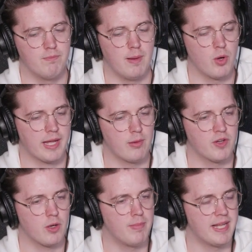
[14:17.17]
working with
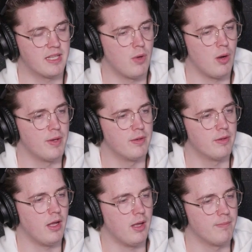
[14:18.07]
a company at the moment
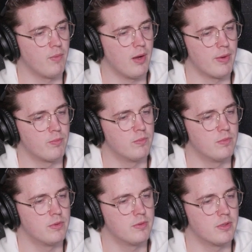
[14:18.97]
where we're
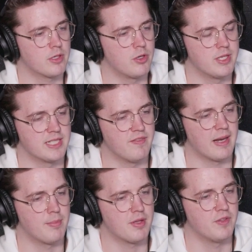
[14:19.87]
recruiting
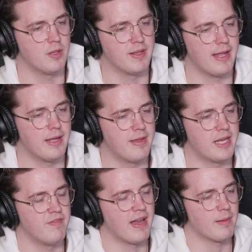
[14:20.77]
developers for them, and they're
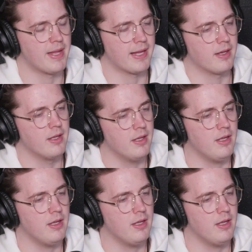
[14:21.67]
developing